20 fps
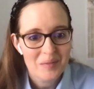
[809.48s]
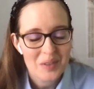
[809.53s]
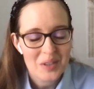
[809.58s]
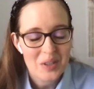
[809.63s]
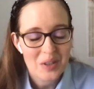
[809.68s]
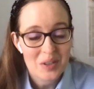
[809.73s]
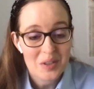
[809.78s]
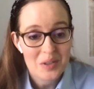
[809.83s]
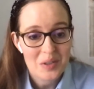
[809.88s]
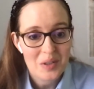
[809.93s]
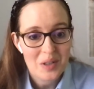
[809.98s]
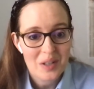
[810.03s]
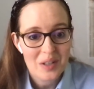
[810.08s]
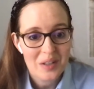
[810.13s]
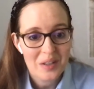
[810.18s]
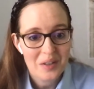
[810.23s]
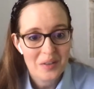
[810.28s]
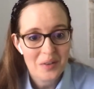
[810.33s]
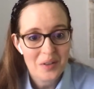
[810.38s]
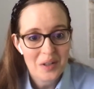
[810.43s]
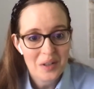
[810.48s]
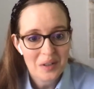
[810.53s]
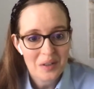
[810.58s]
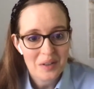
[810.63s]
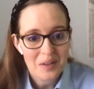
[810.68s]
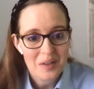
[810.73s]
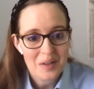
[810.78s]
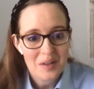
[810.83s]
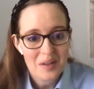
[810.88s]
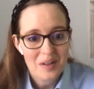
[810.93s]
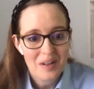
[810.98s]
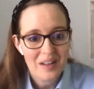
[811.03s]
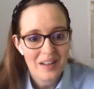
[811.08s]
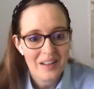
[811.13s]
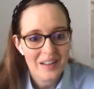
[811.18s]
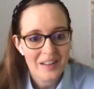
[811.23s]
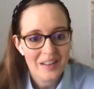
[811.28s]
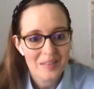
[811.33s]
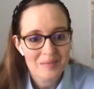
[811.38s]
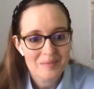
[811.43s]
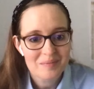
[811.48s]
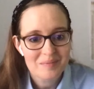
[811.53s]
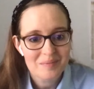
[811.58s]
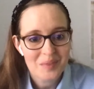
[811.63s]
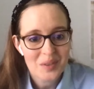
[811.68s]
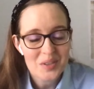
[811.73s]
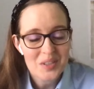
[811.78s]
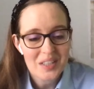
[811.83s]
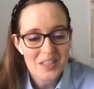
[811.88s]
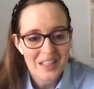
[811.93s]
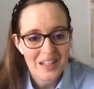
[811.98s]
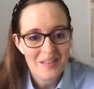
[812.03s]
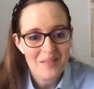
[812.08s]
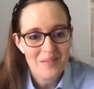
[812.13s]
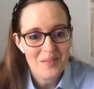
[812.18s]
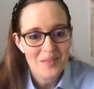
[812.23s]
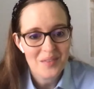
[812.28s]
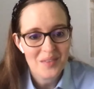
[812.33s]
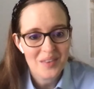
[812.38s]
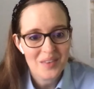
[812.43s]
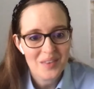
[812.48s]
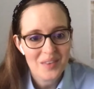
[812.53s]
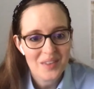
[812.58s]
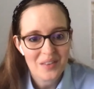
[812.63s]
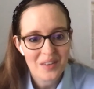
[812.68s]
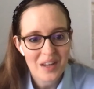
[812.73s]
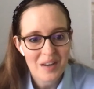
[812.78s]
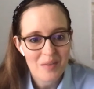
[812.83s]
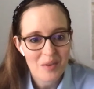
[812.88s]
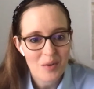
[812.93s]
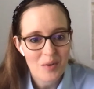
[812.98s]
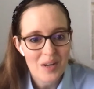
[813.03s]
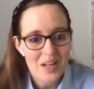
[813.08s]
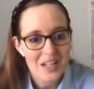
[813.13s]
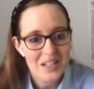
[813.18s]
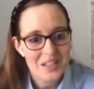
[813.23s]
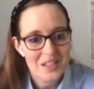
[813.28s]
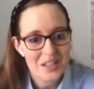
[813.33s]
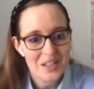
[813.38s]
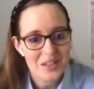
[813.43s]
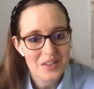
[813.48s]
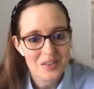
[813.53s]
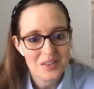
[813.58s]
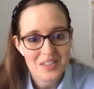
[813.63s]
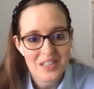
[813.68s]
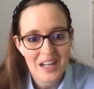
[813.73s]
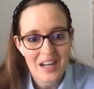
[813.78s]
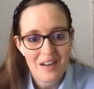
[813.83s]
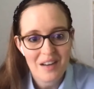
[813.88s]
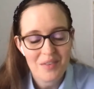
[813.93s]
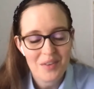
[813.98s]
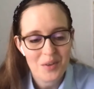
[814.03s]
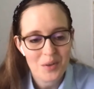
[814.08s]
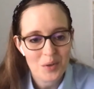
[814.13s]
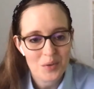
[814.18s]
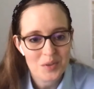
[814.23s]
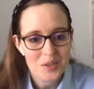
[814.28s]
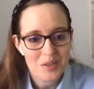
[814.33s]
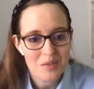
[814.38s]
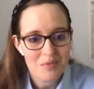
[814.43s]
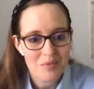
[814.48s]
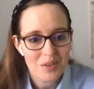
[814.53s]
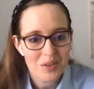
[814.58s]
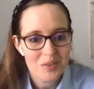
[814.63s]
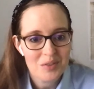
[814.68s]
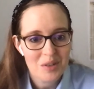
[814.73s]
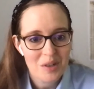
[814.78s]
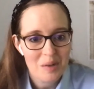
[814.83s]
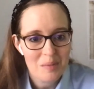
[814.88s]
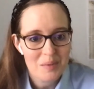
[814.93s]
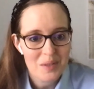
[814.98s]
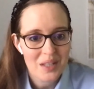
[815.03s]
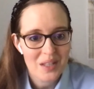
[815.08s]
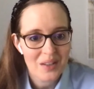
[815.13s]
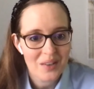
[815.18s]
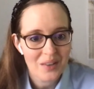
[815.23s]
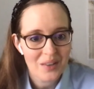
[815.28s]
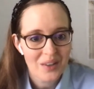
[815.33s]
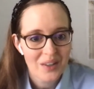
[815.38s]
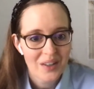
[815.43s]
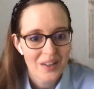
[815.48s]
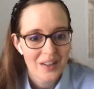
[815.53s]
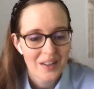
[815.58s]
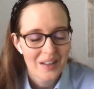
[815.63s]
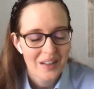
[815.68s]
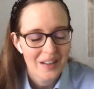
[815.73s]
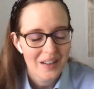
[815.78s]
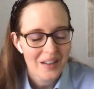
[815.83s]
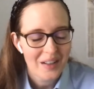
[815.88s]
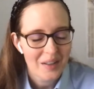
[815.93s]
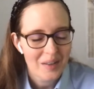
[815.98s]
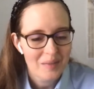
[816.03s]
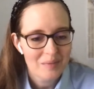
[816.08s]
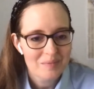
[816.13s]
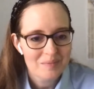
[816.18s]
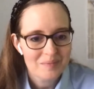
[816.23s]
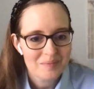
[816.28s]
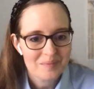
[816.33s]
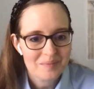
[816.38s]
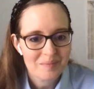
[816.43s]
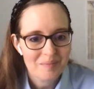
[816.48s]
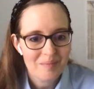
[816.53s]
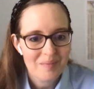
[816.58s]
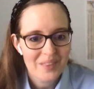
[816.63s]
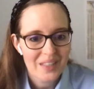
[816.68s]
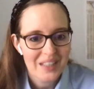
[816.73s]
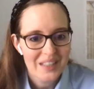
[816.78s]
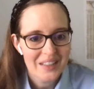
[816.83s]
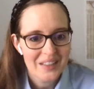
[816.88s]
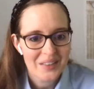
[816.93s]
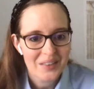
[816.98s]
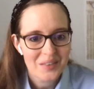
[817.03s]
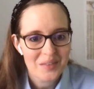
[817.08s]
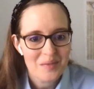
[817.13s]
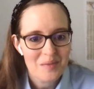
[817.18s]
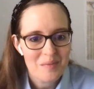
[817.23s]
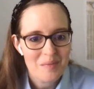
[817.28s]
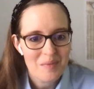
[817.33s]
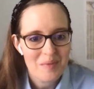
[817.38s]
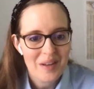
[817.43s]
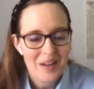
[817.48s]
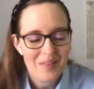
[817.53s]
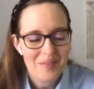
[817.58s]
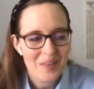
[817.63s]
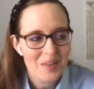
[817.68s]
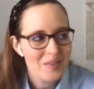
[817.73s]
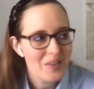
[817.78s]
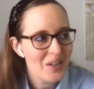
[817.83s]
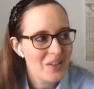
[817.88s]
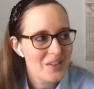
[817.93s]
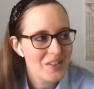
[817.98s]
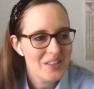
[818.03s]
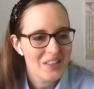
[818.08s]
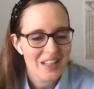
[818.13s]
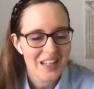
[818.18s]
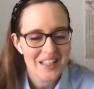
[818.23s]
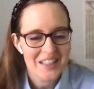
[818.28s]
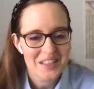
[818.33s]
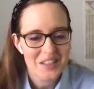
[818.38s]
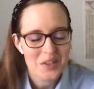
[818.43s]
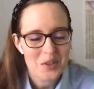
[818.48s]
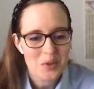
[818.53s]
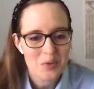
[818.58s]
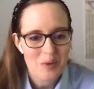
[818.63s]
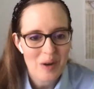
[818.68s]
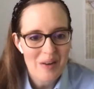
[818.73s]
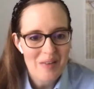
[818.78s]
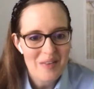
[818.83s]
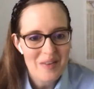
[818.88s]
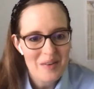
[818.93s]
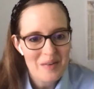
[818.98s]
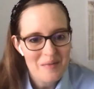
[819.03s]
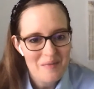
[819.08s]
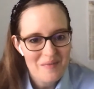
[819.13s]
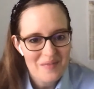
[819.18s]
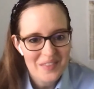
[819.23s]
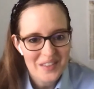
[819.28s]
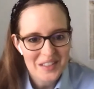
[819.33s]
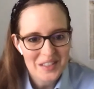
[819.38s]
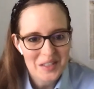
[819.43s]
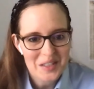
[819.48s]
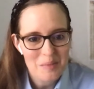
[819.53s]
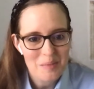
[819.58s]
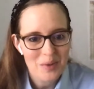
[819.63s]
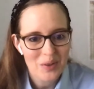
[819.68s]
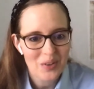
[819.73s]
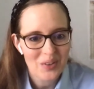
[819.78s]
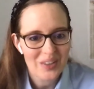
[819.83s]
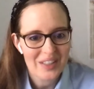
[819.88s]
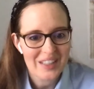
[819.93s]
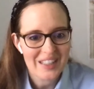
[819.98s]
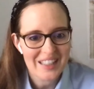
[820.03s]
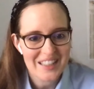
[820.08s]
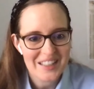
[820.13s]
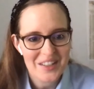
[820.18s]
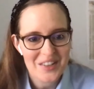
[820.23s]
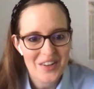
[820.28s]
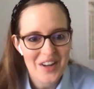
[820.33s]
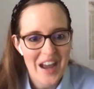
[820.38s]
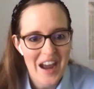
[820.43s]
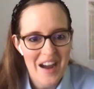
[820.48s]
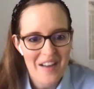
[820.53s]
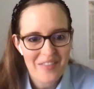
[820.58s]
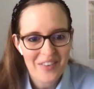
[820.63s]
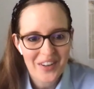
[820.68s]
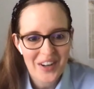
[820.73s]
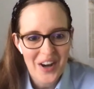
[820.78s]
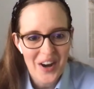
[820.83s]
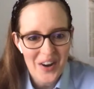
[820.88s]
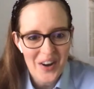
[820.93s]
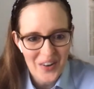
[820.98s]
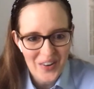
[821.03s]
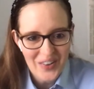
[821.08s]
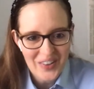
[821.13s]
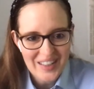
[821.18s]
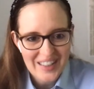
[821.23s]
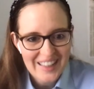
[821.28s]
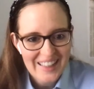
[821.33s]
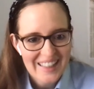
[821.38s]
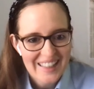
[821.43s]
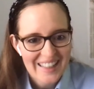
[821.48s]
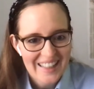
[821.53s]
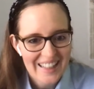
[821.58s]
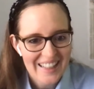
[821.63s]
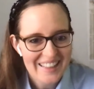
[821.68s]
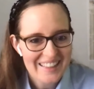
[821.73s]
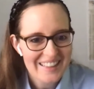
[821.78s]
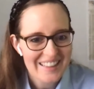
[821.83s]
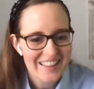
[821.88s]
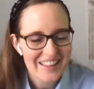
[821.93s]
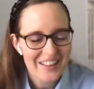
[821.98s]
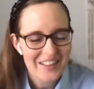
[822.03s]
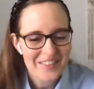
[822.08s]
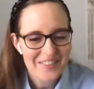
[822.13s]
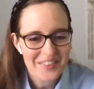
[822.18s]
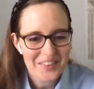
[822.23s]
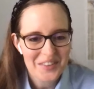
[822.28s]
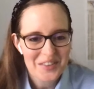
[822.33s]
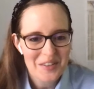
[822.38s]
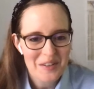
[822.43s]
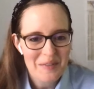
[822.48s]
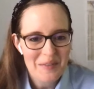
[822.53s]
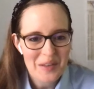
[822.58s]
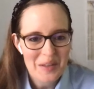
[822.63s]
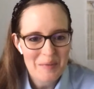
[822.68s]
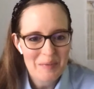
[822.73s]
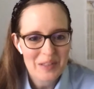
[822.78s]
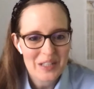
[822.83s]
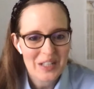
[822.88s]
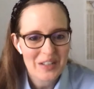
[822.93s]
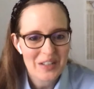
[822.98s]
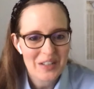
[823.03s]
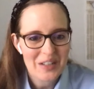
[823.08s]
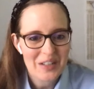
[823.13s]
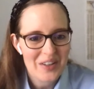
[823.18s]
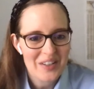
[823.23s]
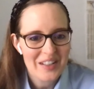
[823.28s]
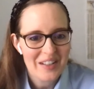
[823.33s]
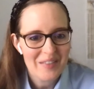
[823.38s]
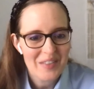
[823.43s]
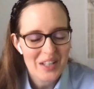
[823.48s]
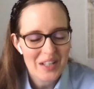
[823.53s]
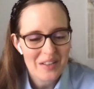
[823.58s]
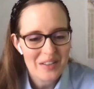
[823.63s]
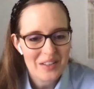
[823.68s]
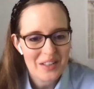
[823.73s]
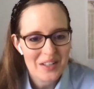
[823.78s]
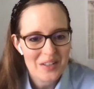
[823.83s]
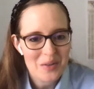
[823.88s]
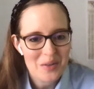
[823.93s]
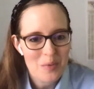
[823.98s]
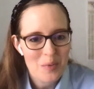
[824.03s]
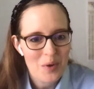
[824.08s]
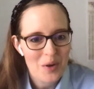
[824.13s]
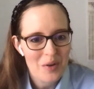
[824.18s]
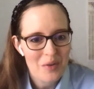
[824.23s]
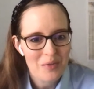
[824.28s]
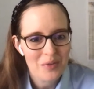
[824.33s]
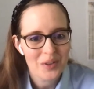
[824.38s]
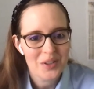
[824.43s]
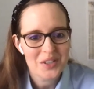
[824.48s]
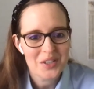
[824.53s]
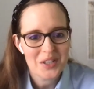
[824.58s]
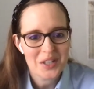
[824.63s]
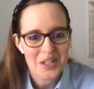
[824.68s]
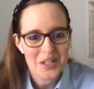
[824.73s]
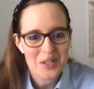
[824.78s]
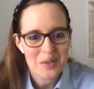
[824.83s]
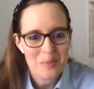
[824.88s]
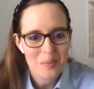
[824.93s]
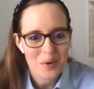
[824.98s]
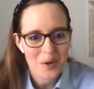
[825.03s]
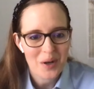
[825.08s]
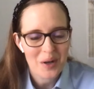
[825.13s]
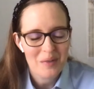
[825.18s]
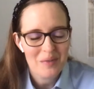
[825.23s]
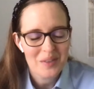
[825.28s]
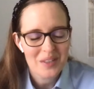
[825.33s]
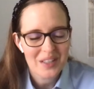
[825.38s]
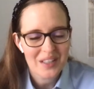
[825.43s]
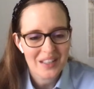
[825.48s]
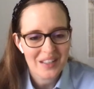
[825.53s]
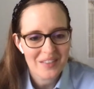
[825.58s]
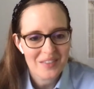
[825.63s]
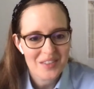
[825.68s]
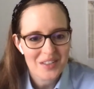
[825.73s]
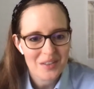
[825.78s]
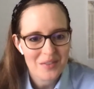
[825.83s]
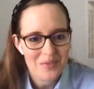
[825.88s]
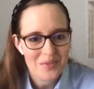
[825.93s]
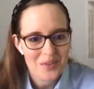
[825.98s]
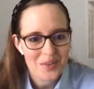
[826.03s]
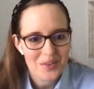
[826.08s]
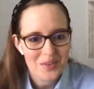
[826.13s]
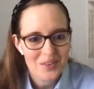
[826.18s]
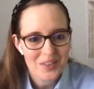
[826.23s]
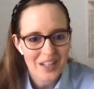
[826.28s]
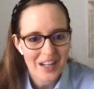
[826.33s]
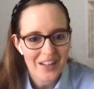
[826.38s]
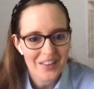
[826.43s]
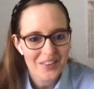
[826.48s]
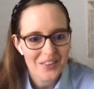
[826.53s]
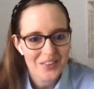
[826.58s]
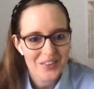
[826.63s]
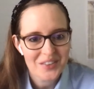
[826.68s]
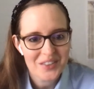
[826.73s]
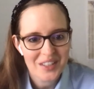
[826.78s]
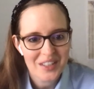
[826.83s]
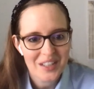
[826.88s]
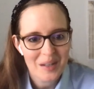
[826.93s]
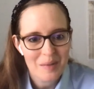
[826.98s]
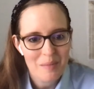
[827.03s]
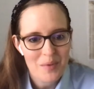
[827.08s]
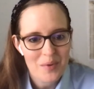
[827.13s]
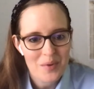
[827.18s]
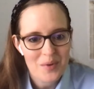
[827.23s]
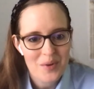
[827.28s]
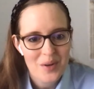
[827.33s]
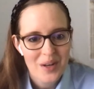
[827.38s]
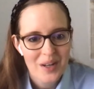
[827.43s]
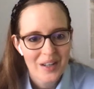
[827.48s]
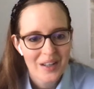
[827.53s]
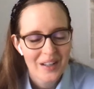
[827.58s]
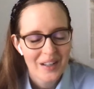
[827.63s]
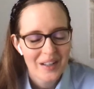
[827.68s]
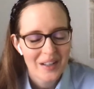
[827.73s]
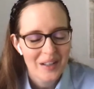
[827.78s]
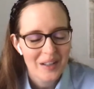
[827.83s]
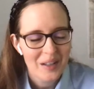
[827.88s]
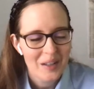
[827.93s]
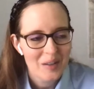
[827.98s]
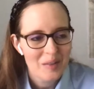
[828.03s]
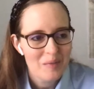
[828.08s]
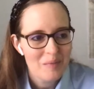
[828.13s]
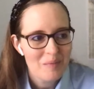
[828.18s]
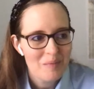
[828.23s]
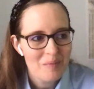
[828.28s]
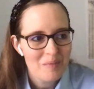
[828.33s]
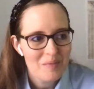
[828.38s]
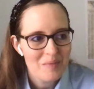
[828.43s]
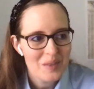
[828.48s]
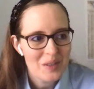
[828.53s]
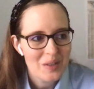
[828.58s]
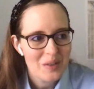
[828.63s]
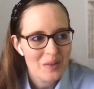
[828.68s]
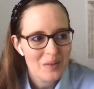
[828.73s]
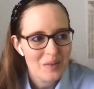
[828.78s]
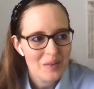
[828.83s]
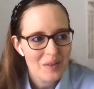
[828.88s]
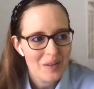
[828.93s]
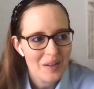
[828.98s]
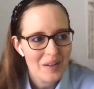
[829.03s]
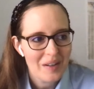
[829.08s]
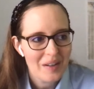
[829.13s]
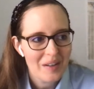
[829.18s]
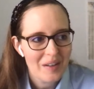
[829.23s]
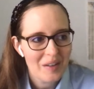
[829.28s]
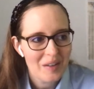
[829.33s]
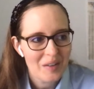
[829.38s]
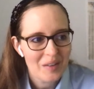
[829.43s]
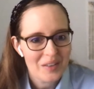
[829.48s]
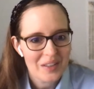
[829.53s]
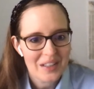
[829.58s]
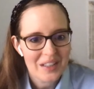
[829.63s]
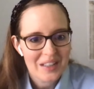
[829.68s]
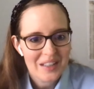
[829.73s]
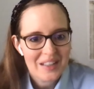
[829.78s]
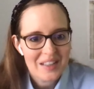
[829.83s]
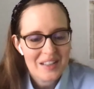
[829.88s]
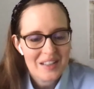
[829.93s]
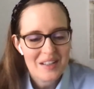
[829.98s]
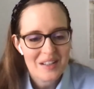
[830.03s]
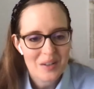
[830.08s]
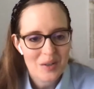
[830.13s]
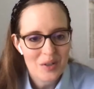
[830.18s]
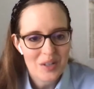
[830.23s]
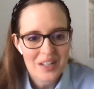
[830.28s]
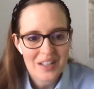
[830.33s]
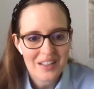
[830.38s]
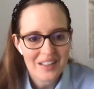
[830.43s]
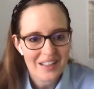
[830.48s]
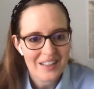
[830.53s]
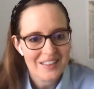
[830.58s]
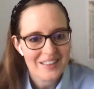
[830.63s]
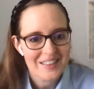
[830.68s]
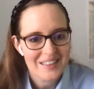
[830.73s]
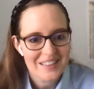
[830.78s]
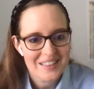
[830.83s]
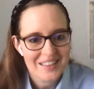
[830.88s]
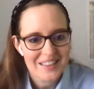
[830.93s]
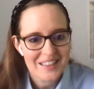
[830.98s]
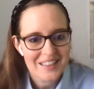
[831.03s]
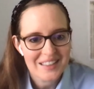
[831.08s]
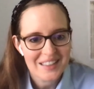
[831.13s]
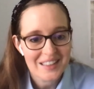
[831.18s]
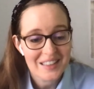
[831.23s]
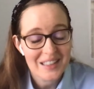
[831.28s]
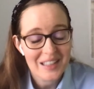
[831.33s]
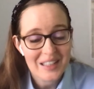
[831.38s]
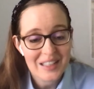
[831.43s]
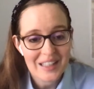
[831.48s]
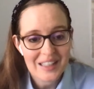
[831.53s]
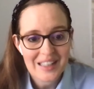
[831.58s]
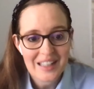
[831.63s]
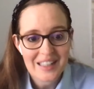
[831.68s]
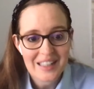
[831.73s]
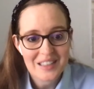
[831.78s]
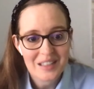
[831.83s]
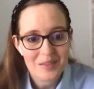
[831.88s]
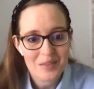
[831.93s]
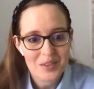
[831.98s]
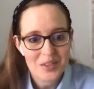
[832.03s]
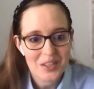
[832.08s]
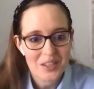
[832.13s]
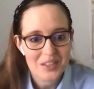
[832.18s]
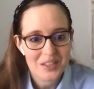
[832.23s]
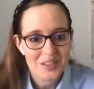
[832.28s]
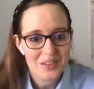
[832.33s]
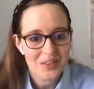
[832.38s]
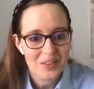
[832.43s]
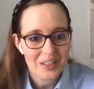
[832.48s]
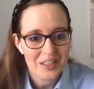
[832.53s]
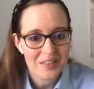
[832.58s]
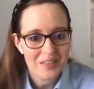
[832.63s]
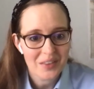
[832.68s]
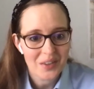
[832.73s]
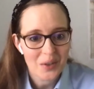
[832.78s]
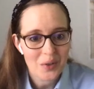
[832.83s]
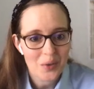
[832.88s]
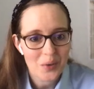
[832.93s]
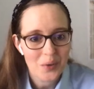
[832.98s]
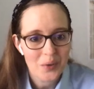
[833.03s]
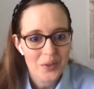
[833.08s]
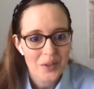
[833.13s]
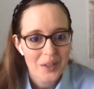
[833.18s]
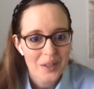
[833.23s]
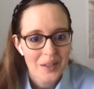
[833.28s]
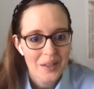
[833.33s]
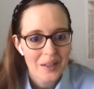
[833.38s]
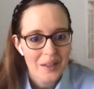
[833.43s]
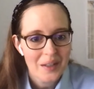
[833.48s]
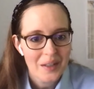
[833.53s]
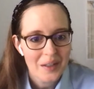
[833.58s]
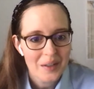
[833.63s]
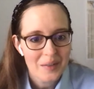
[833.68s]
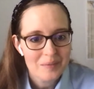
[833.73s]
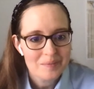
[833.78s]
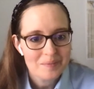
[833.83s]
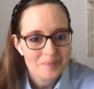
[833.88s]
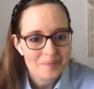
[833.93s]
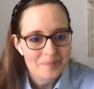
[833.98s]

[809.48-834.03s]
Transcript: Because during most of the time, they have a great educational staff, and they're hosting field trips, and they're my daughter still has a terrarium that she built like a year and a half ago on a field trip at the Botanical Garden. I mean, they do wonderful education programs. They have stuff for toddlers and up through, like cooking classes and things like that. That stuff is all still kind of on hold. But